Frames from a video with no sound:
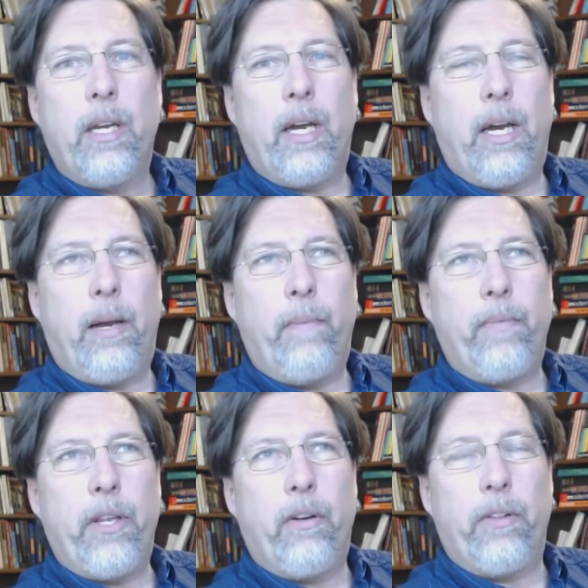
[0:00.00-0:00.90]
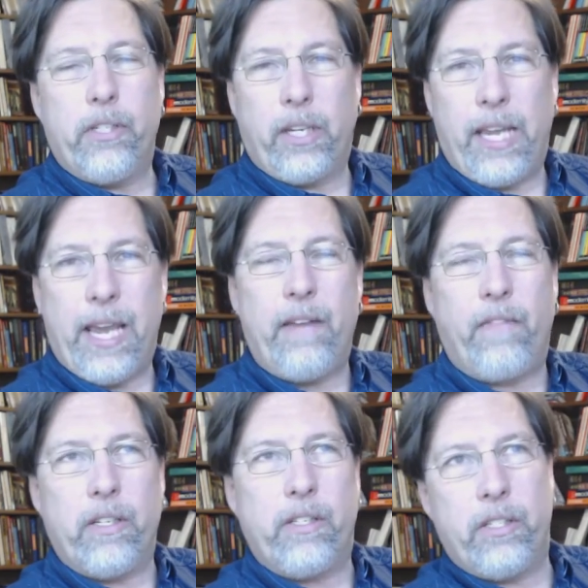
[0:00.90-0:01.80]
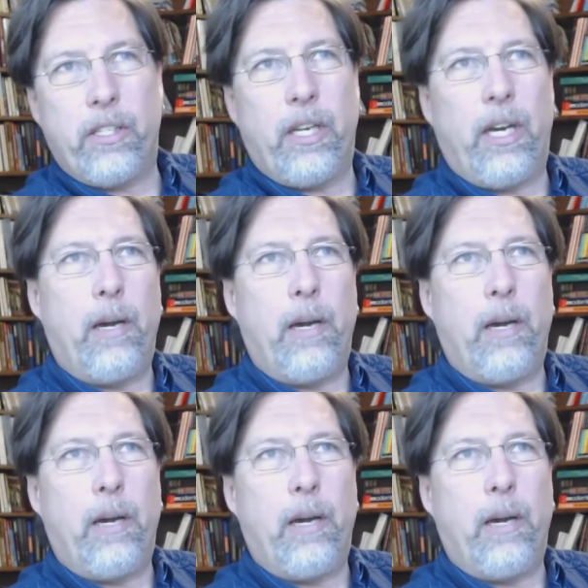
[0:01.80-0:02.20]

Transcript: There's a Canvas